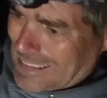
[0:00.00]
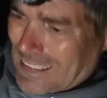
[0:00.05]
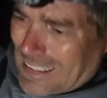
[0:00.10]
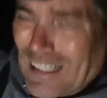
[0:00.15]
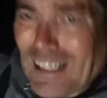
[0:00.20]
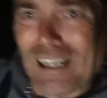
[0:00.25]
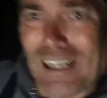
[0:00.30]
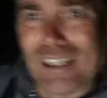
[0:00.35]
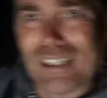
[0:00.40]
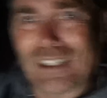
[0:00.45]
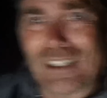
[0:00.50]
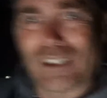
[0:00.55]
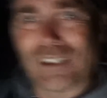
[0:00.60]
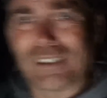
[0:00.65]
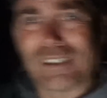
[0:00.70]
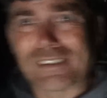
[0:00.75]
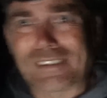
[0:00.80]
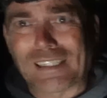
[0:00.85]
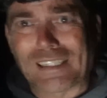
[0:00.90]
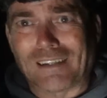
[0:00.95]

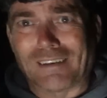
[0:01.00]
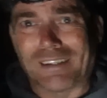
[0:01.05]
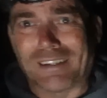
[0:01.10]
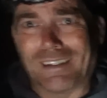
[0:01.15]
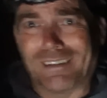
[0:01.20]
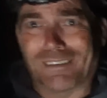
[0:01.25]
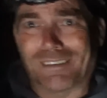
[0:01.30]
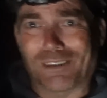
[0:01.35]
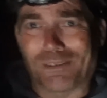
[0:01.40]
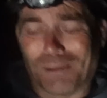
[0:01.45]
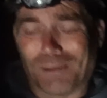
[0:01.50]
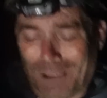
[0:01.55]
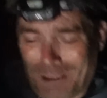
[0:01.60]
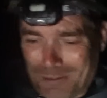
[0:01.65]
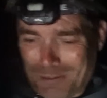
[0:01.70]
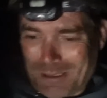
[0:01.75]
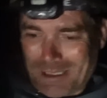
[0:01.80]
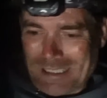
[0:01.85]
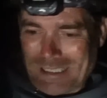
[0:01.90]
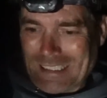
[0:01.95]
down here at the
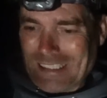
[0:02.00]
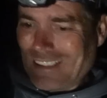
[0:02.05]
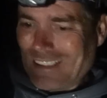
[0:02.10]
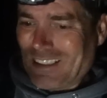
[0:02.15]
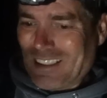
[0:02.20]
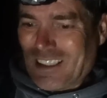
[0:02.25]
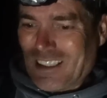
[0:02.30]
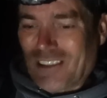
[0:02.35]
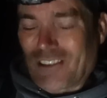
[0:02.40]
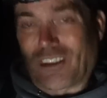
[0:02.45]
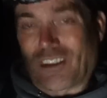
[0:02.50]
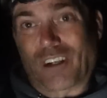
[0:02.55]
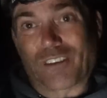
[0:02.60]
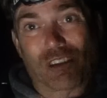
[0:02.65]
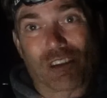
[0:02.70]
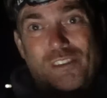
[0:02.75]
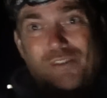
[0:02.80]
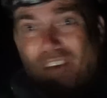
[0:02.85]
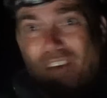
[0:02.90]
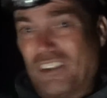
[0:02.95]
moment. So I've
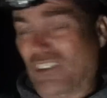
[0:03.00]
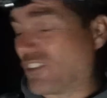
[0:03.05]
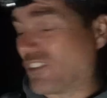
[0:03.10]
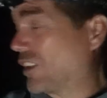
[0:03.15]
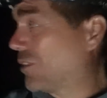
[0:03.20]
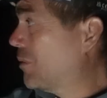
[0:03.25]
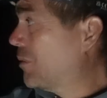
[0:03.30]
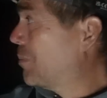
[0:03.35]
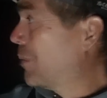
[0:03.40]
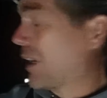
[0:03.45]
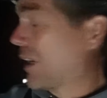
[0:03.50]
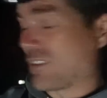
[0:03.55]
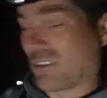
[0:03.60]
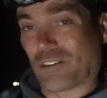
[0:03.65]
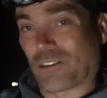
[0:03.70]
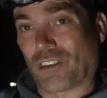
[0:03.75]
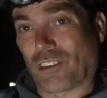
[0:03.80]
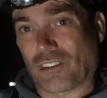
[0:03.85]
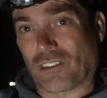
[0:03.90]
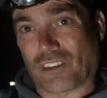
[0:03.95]
just freshened up the bait.
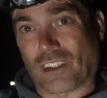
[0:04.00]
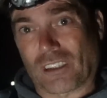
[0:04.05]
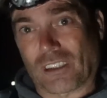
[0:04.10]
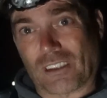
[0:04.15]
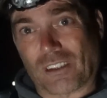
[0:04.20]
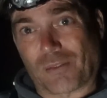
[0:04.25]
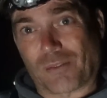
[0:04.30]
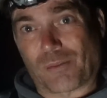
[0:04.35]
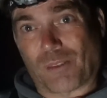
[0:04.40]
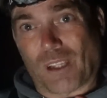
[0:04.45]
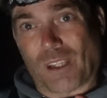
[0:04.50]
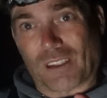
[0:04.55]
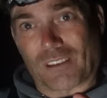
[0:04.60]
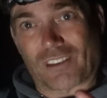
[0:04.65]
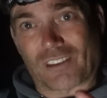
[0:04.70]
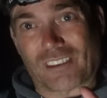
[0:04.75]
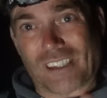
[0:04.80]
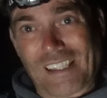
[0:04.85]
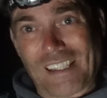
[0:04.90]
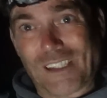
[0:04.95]
So just chucked a
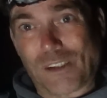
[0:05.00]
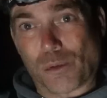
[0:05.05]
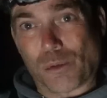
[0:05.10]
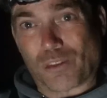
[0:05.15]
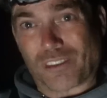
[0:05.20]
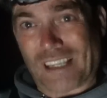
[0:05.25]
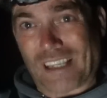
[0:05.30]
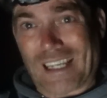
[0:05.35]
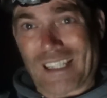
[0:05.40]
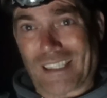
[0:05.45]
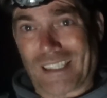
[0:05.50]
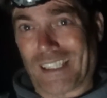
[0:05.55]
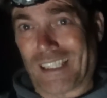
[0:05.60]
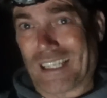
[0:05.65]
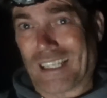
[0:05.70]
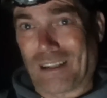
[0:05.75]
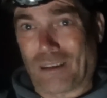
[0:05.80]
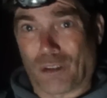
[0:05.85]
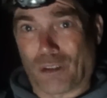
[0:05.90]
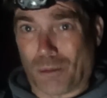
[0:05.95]
single sand
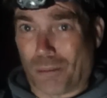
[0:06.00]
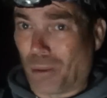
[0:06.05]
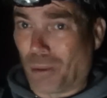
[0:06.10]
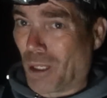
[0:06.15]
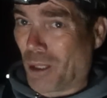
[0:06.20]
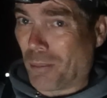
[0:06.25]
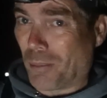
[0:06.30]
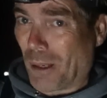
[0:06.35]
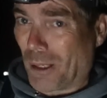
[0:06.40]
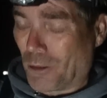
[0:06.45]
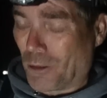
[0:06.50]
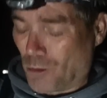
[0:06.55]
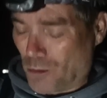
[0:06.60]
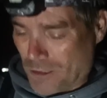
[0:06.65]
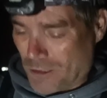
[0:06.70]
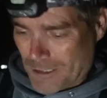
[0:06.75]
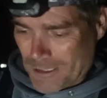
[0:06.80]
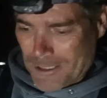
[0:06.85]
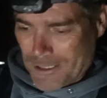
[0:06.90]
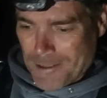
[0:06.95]
eel out on a pulley pennel.
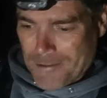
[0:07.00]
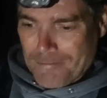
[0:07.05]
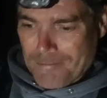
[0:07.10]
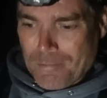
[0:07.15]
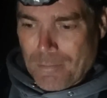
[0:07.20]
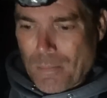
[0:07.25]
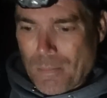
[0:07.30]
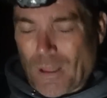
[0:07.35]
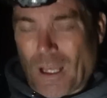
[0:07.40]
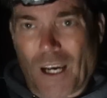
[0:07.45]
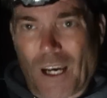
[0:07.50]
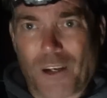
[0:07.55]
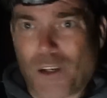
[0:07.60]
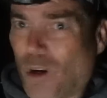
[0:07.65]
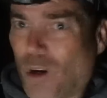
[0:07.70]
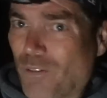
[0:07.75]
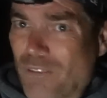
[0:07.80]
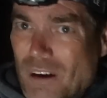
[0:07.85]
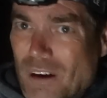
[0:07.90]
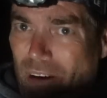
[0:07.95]

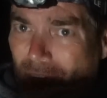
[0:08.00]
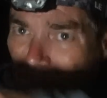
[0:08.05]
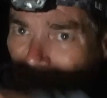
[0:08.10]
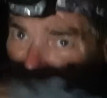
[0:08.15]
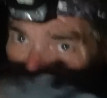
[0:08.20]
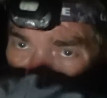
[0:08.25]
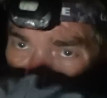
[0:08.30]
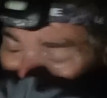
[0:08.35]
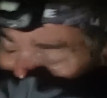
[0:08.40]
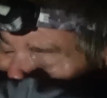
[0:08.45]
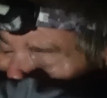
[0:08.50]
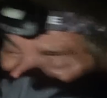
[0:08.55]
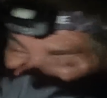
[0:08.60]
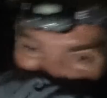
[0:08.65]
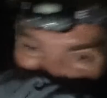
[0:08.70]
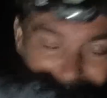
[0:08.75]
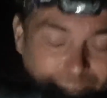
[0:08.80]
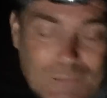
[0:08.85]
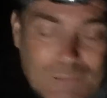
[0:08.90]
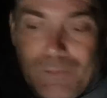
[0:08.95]
Not very far.
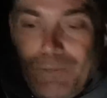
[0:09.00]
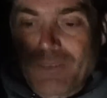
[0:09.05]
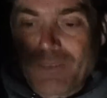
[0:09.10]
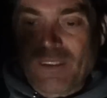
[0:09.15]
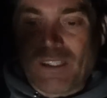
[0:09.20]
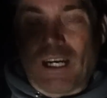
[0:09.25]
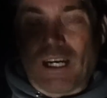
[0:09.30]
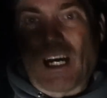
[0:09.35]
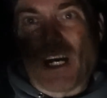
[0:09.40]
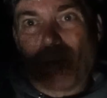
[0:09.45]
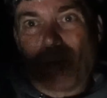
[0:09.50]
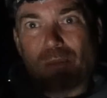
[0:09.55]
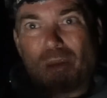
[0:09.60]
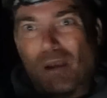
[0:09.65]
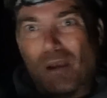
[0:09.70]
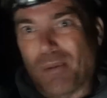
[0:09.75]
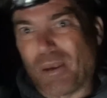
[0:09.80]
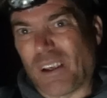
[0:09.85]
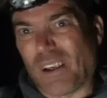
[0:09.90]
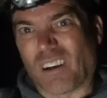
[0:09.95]

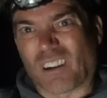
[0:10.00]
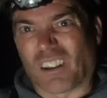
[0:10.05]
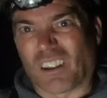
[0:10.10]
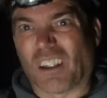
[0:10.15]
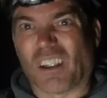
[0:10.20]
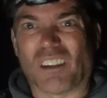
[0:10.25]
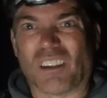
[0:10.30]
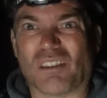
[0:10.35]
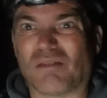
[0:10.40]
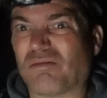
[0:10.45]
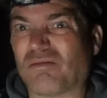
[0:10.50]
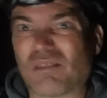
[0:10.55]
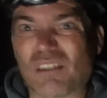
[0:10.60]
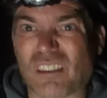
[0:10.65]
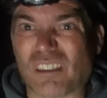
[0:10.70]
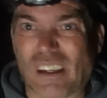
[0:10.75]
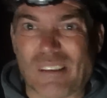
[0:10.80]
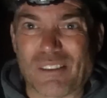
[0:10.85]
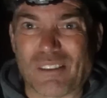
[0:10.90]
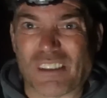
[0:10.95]
Maybe, I don't know,
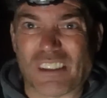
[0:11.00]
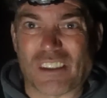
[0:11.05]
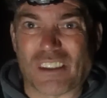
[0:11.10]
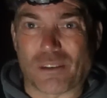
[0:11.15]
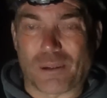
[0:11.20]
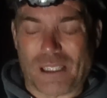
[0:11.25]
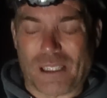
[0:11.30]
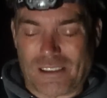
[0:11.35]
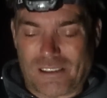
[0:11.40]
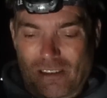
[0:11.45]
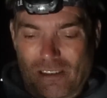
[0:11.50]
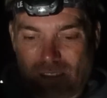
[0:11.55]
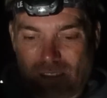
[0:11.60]
70 to 80